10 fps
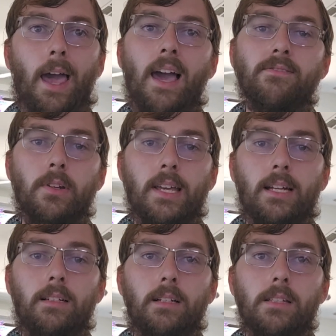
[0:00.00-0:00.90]
After
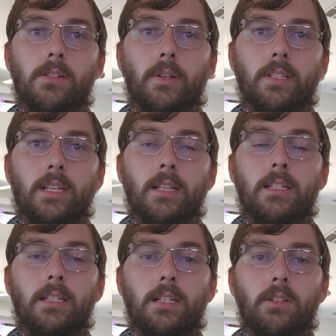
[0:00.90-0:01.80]
that, students can
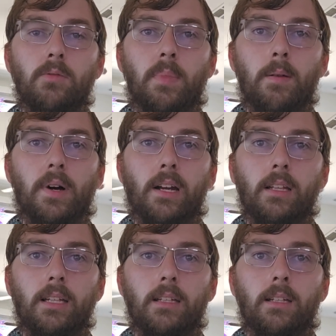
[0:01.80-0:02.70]
continue by
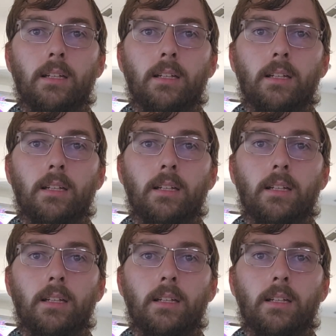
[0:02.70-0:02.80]
modeling